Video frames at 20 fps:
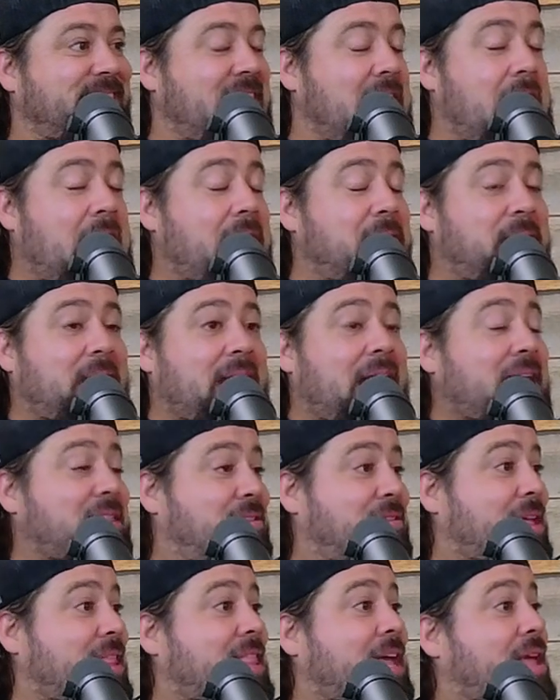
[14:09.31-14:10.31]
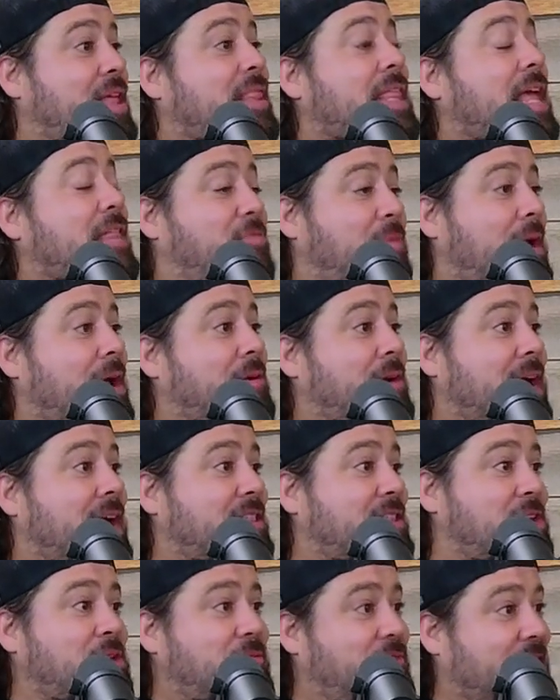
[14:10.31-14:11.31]
I, that's what I would
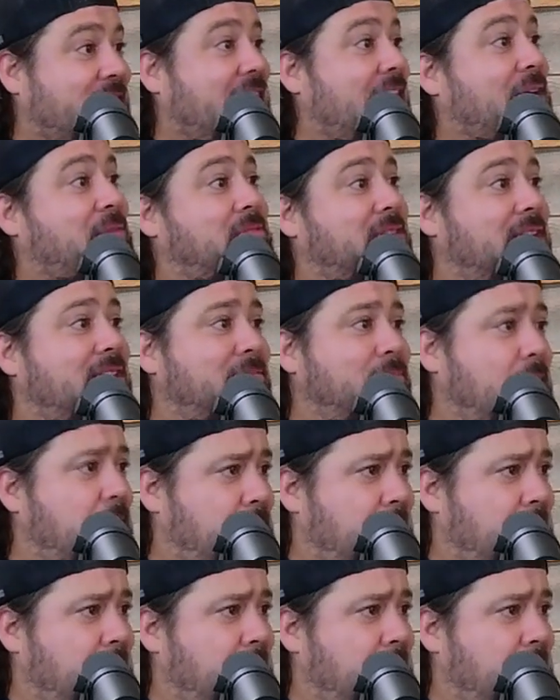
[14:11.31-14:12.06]
ask you if a guy was asking me.